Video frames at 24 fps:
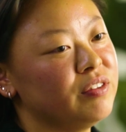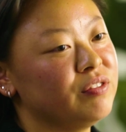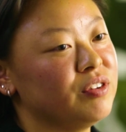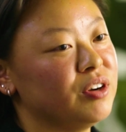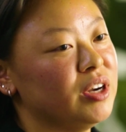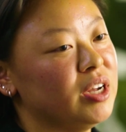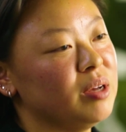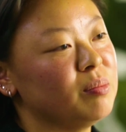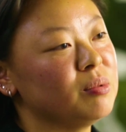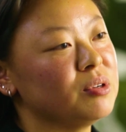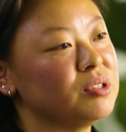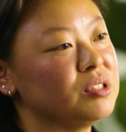you're
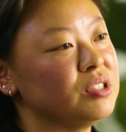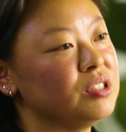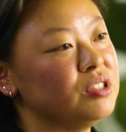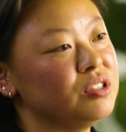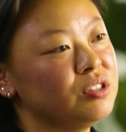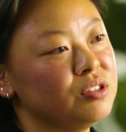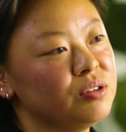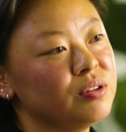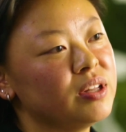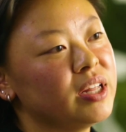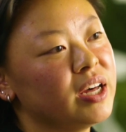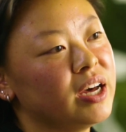able to
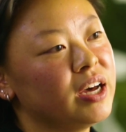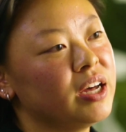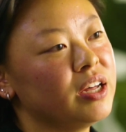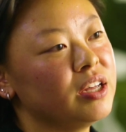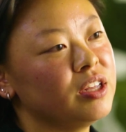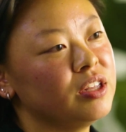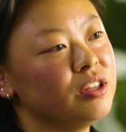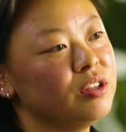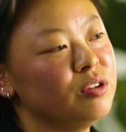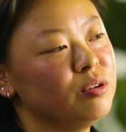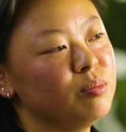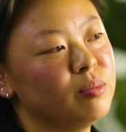do that,
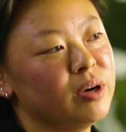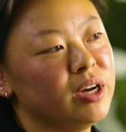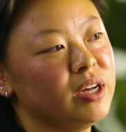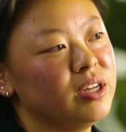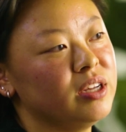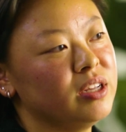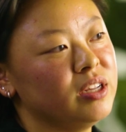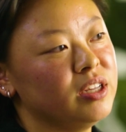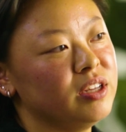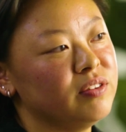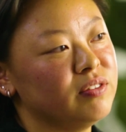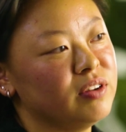you might
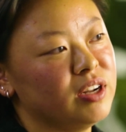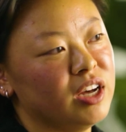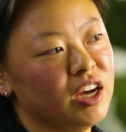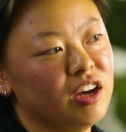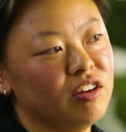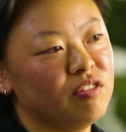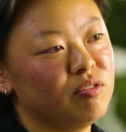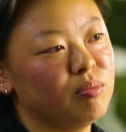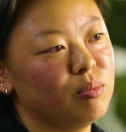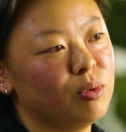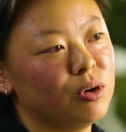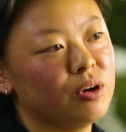even
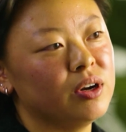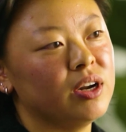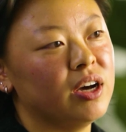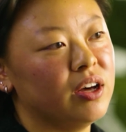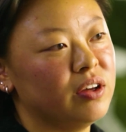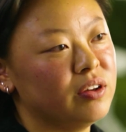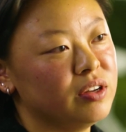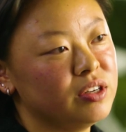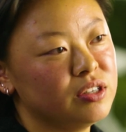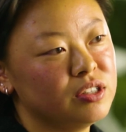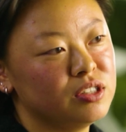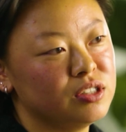have more
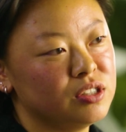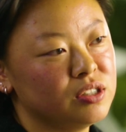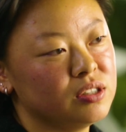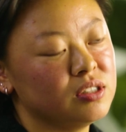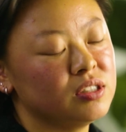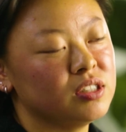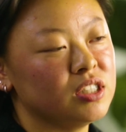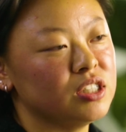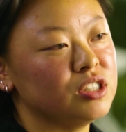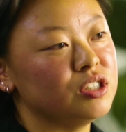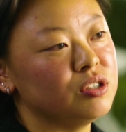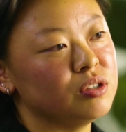knowledge
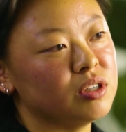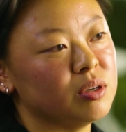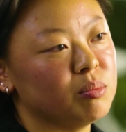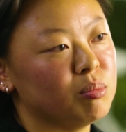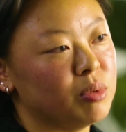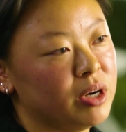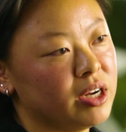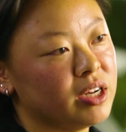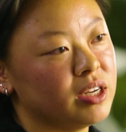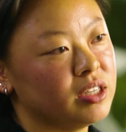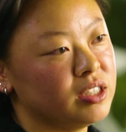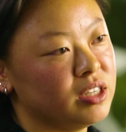since you can
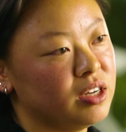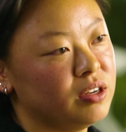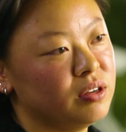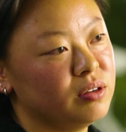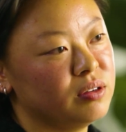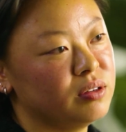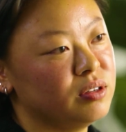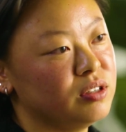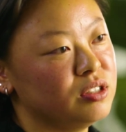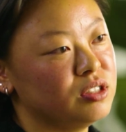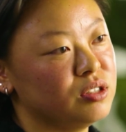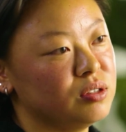break it down
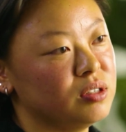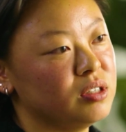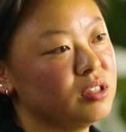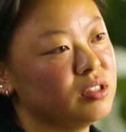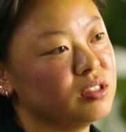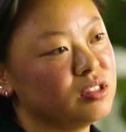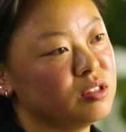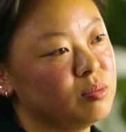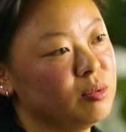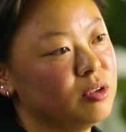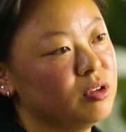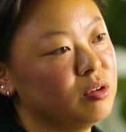into a
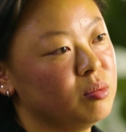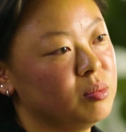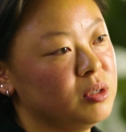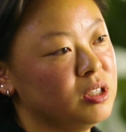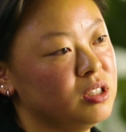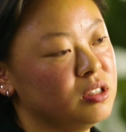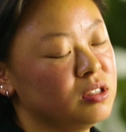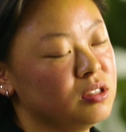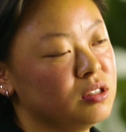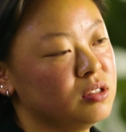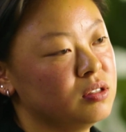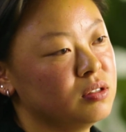smaller
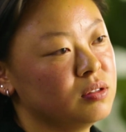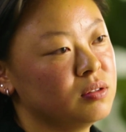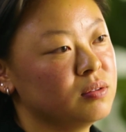piece.